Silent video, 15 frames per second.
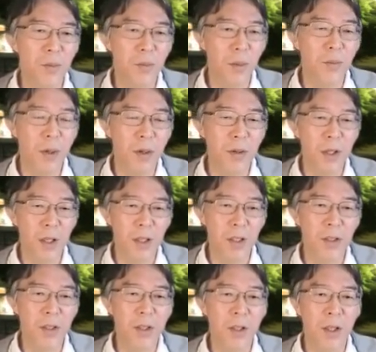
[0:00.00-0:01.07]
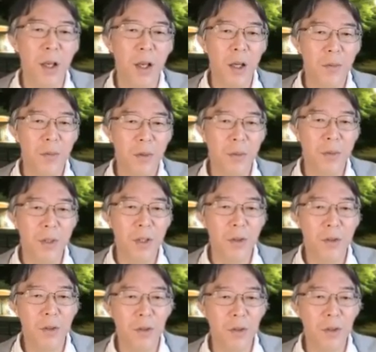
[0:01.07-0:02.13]
very easily. Probably you
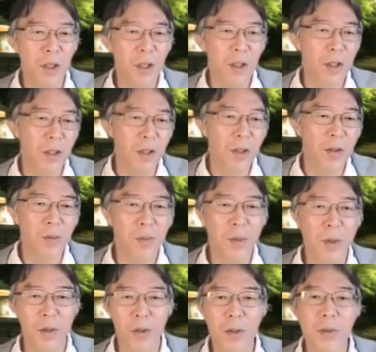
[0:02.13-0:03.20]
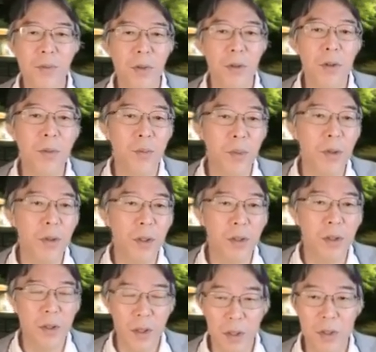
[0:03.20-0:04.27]
don't need any computers for computing
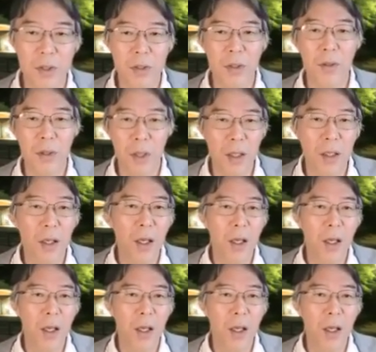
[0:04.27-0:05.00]
this. Okay.